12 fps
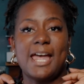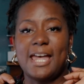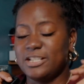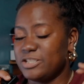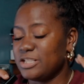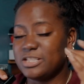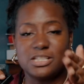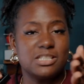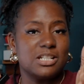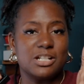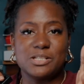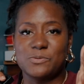and she just
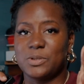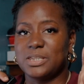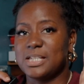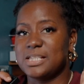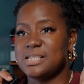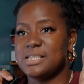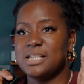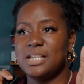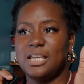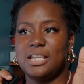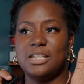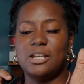shares with us.
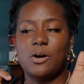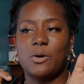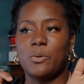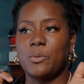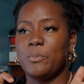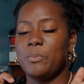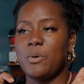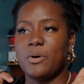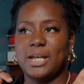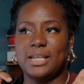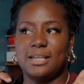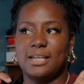No
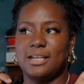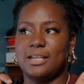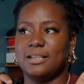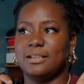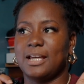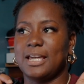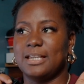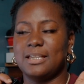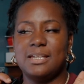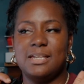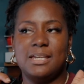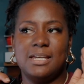point in
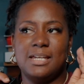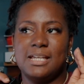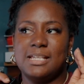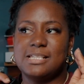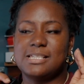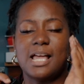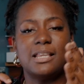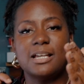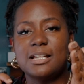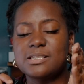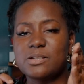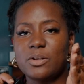like selling
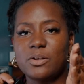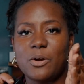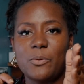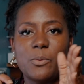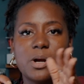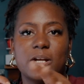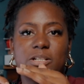us on her work.